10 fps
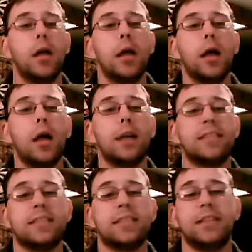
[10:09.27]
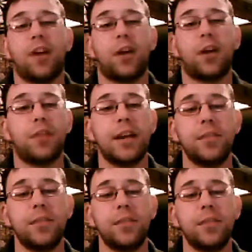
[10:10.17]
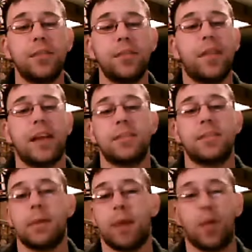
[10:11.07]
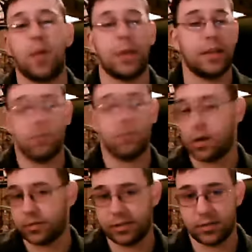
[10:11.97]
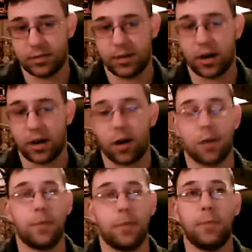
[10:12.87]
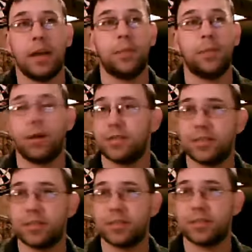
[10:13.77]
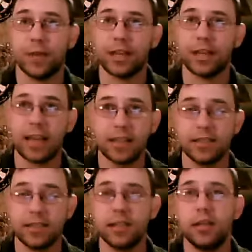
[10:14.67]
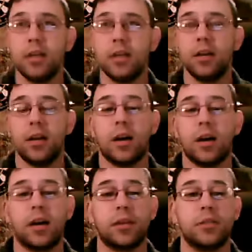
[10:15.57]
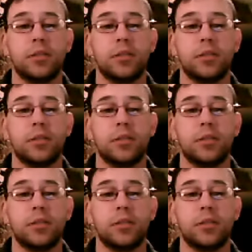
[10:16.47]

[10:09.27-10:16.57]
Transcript: Assessing the heart rate, we know that that is by palpating the pulse. There are many pulses where you can get uh,